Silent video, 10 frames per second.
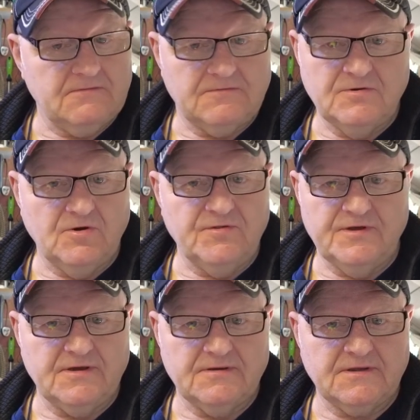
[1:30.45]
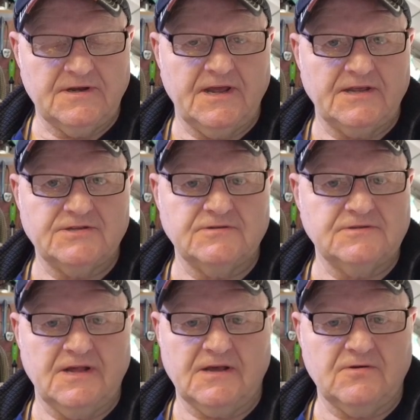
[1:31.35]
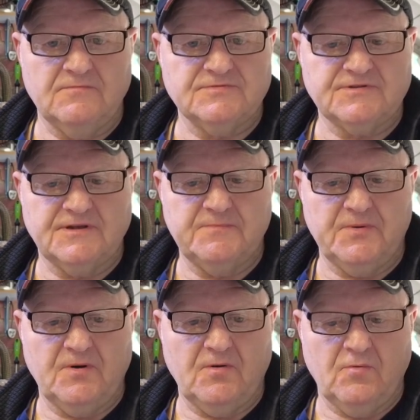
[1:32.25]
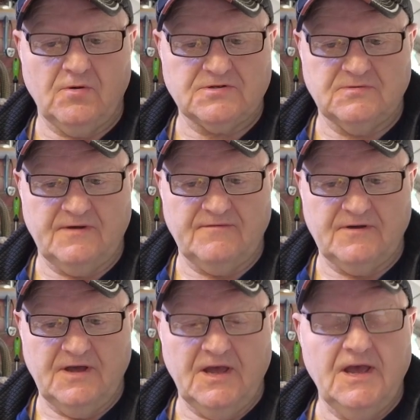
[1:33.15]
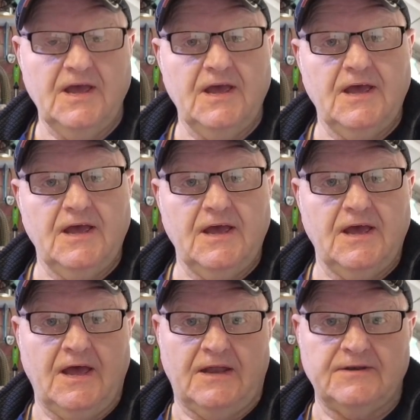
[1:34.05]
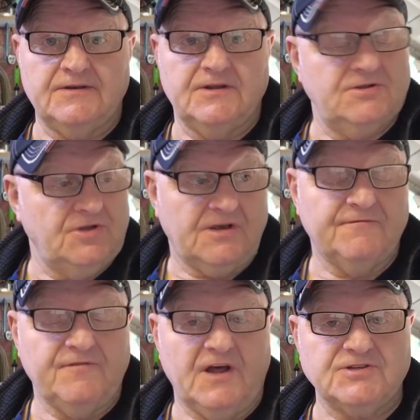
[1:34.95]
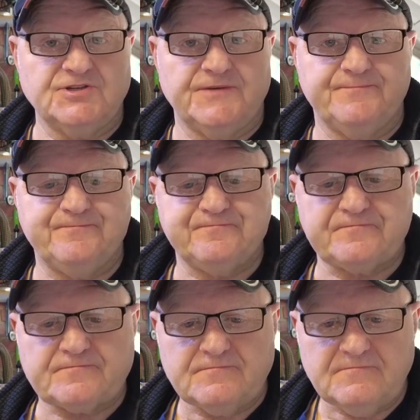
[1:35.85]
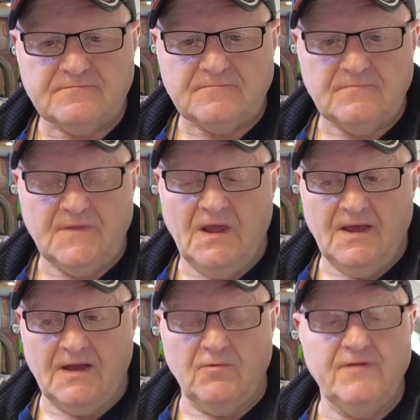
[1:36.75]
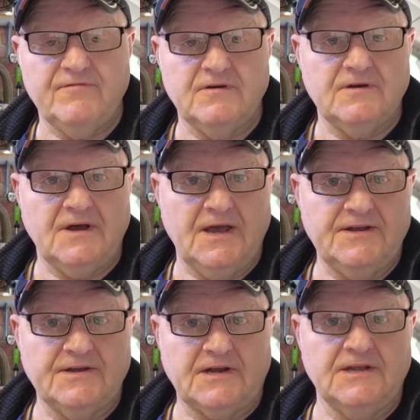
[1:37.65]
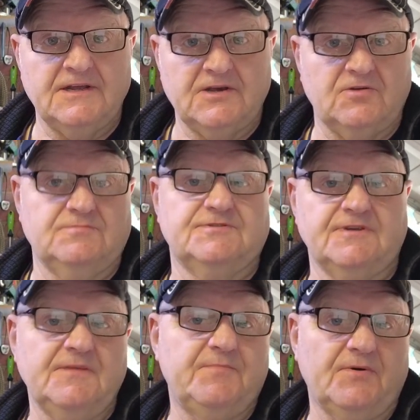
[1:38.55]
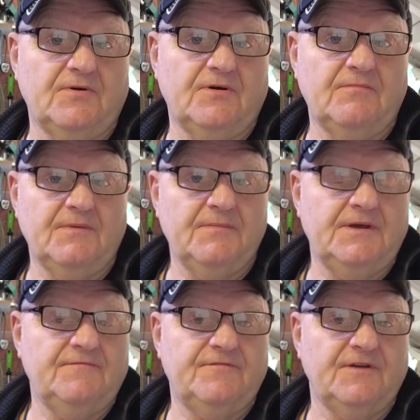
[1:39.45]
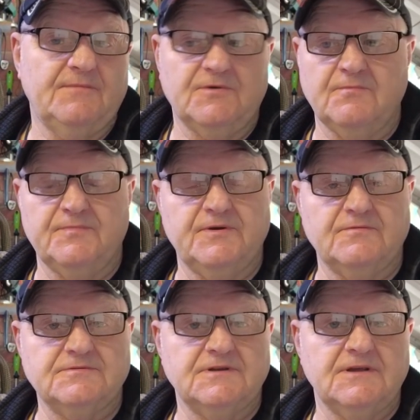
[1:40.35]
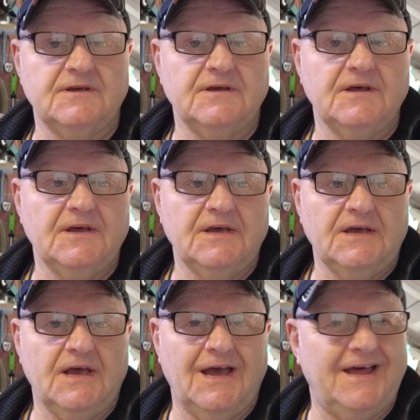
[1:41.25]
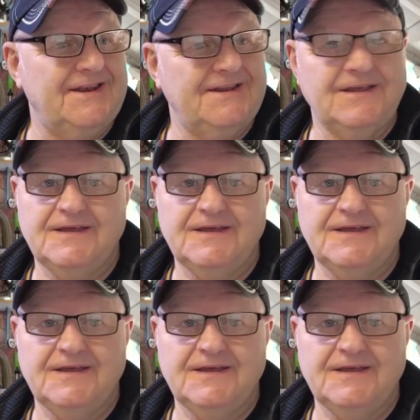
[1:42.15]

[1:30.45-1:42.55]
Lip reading: no other connection to that COMS3 port whatsoever, and you can flash it. However, I had a clean COMS3 port on the mainframe computer here, and